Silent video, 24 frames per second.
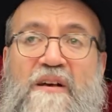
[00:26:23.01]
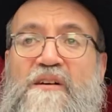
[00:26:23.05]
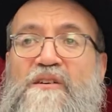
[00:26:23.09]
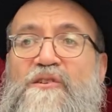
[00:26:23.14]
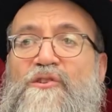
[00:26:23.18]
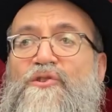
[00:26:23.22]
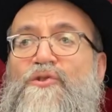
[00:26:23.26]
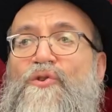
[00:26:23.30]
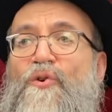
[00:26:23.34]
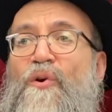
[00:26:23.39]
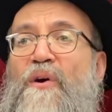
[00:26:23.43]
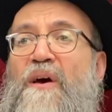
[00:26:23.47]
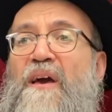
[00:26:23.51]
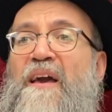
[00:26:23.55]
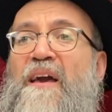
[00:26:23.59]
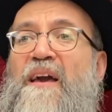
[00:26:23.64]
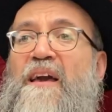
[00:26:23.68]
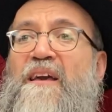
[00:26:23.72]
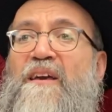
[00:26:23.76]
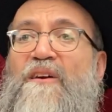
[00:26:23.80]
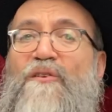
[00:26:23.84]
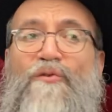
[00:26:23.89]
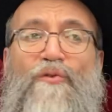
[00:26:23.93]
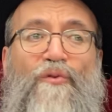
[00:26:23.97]
So
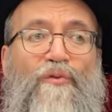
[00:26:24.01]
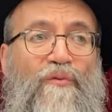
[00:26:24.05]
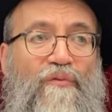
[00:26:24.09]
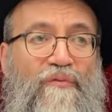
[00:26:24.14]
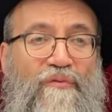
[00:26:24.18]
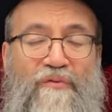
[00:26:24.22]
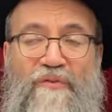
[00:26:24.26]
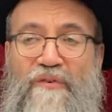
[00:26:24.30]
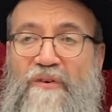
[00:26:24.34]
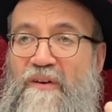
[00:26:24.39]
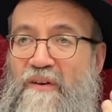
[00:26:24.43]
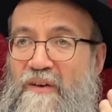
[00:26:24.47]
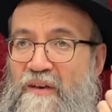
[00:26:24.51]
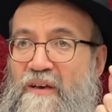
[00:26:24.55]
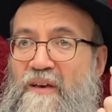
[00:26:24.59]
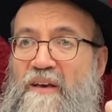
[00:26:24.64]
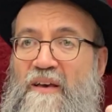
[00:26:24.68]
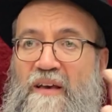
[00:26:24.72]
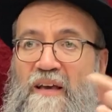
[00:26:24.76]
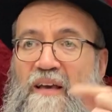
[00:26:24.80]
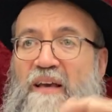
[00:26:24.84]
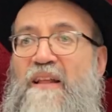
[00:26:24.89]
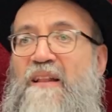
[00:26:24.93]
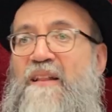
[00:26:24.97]
Eruv,
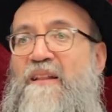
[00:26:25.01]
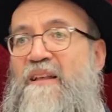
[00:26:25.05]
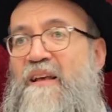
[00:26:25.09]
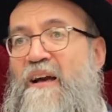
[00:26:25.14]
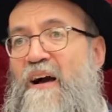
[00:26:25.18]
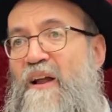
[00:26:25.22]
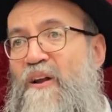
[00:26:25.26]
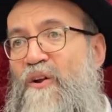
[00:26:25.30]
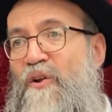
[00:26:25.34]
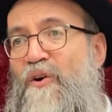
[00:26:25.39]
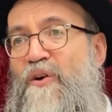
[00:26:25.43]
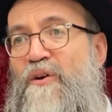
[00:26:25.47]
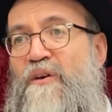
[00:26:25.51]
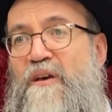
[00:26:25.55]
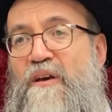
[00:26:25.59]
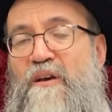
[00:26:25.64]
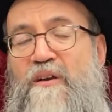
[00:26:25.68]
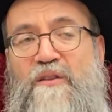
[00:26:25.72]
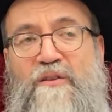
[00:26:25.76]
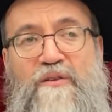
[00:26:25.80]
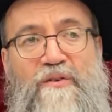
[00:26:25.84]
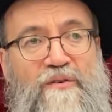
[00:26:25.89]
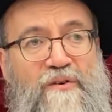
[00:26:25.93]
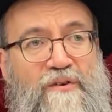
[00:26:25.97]
in the
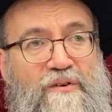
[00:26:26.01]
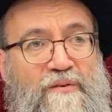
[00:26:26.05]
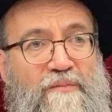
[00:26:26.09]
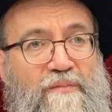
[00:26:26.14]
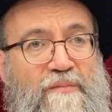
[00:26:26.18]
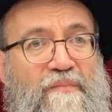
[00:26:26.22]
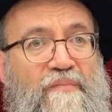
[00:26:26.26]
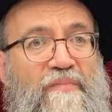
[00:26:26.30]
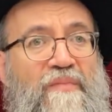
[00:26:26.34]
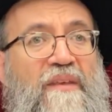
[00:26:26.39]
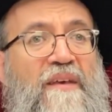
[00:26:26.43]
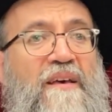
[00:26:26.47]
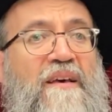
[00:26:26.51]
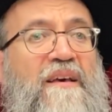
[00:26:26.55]
halachic term,